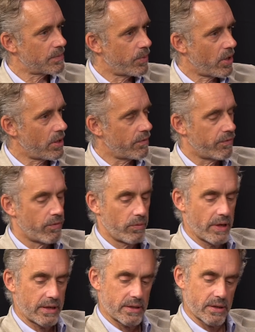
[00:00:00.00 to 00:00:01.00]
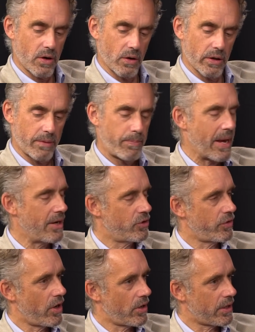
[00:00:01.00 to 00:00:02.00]
that's part of let's call it
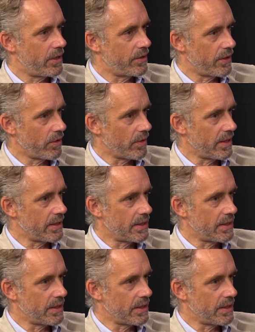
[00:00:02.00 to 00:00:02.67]
patriarchy theory,